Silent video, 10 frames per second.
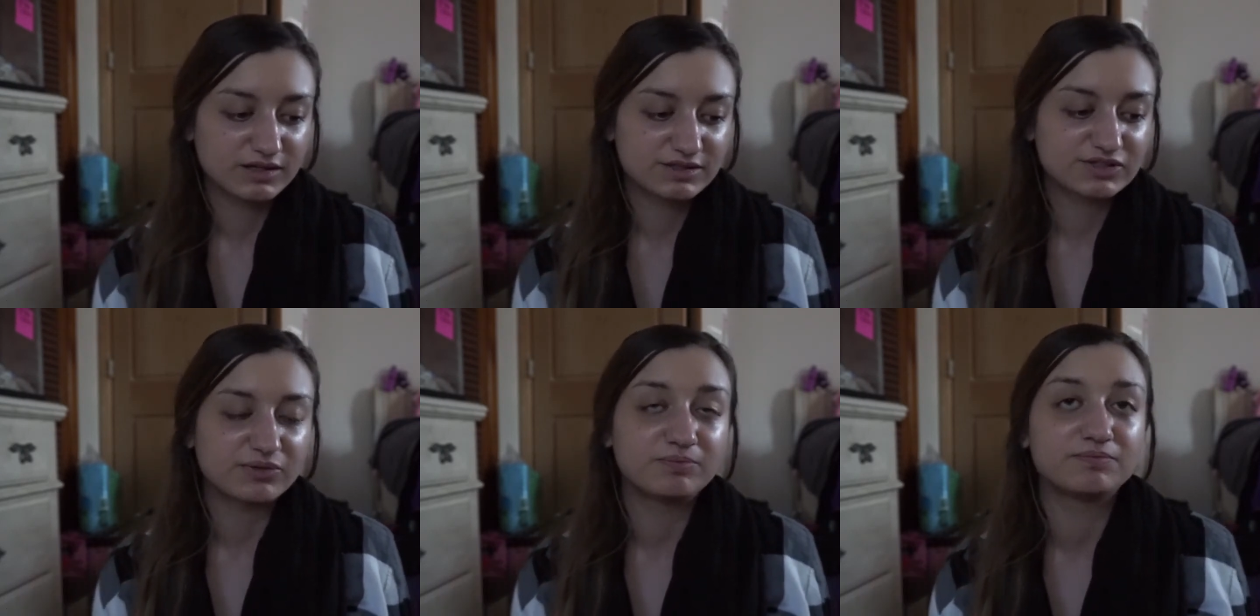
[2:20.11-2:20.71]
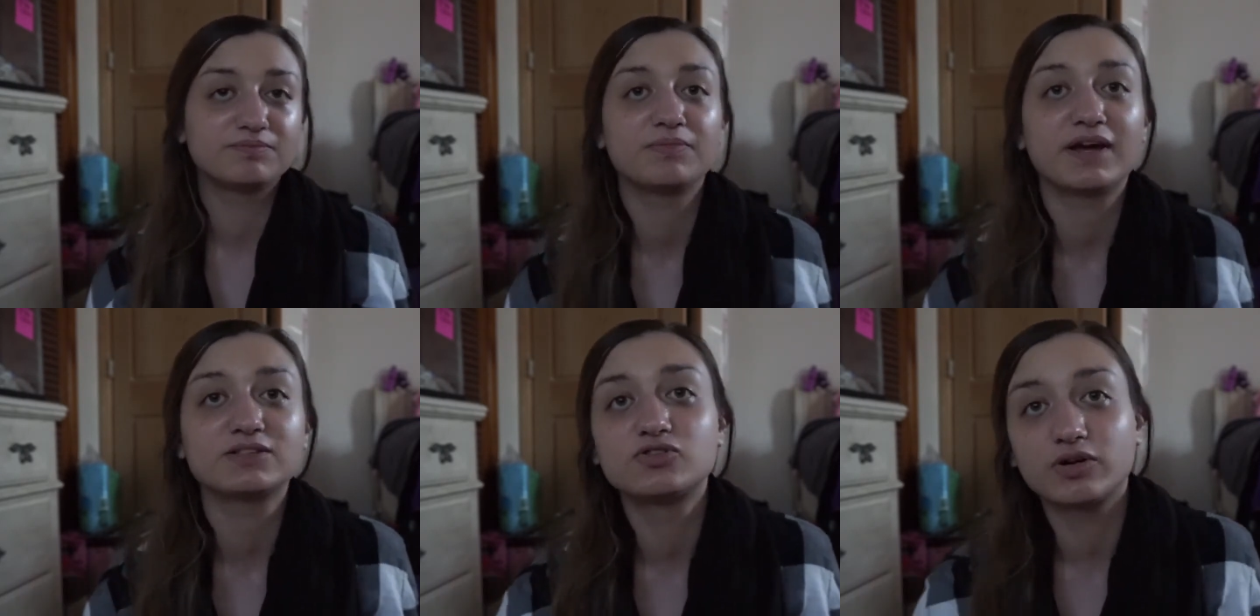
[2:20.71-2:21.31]
so
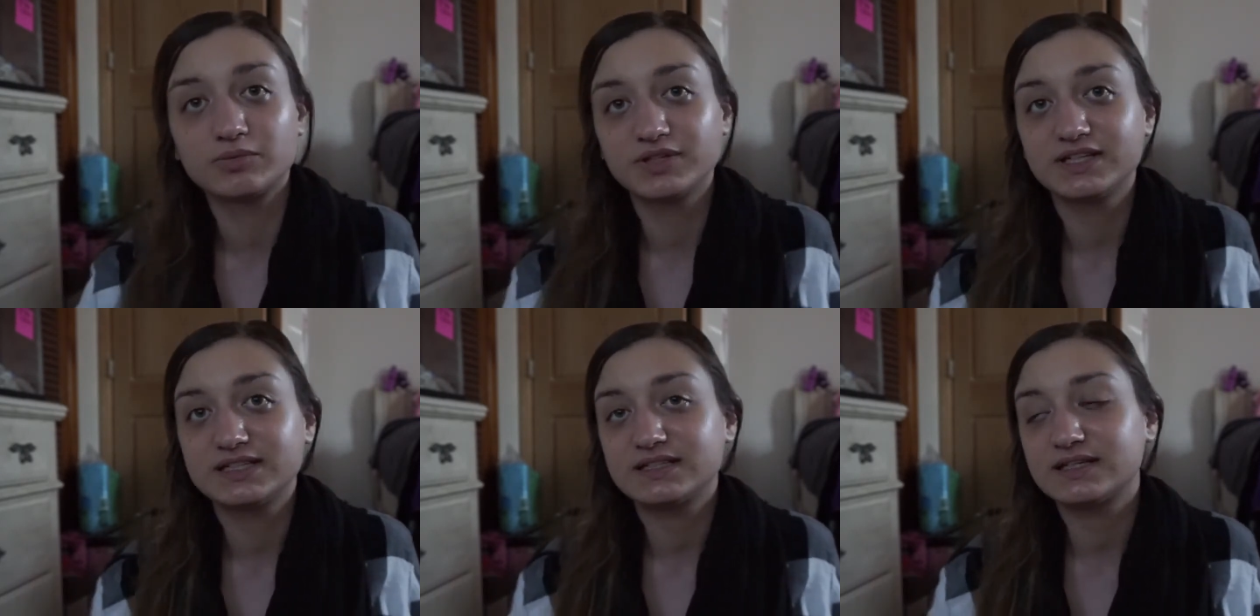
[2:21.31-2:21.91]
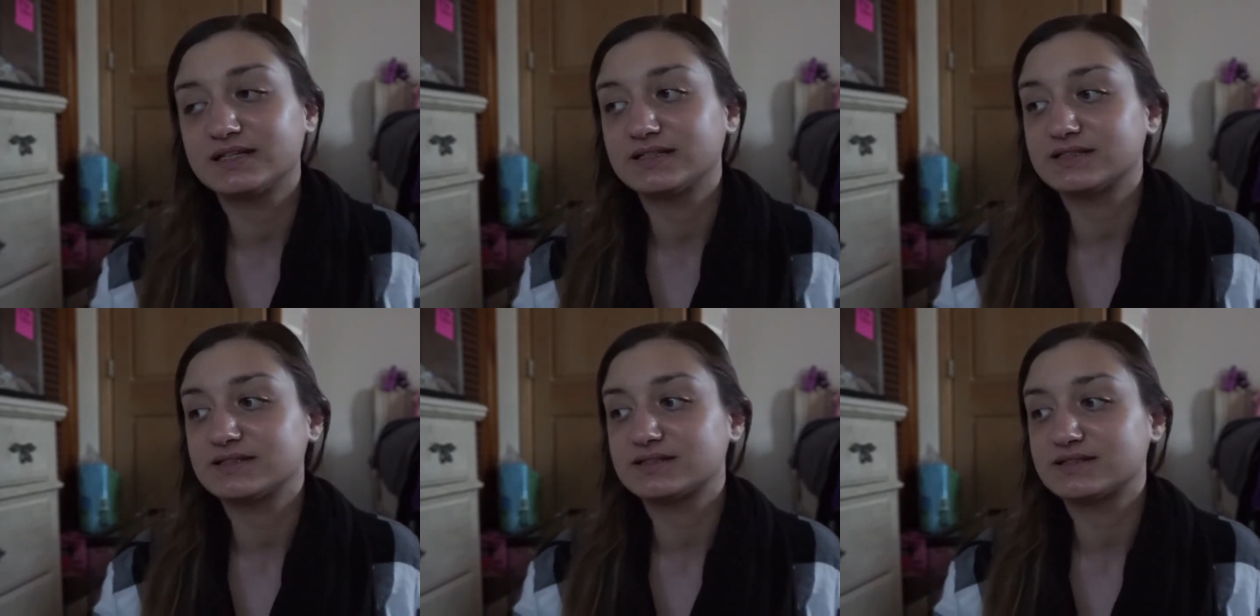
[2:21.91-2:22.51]
black tourmaline
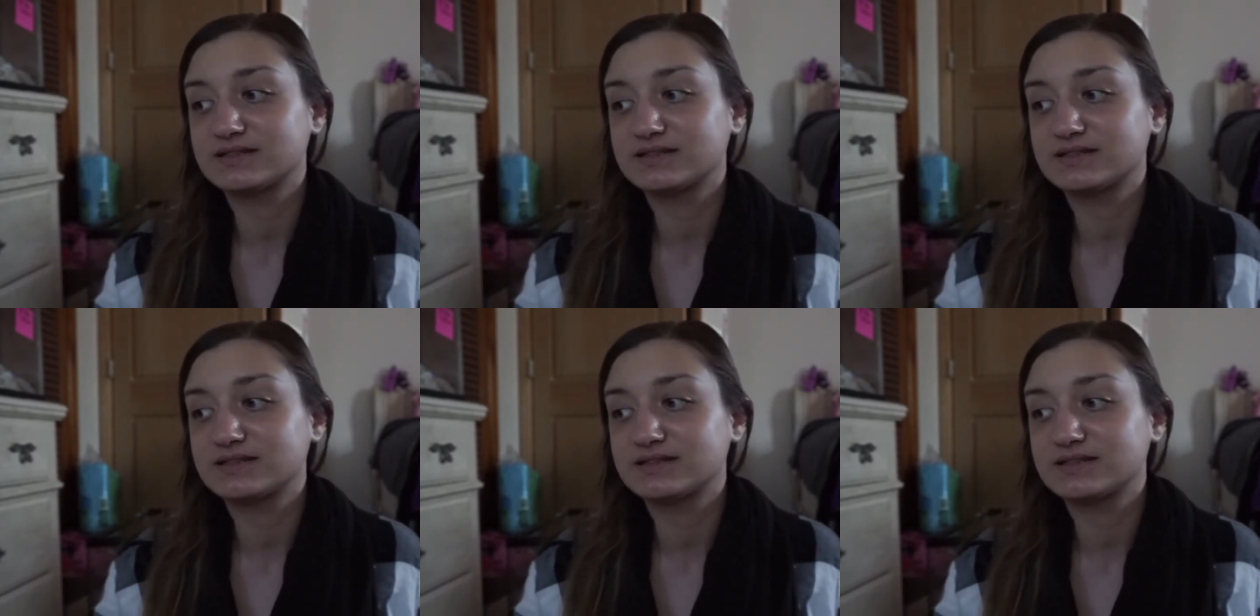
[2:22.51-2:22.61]
is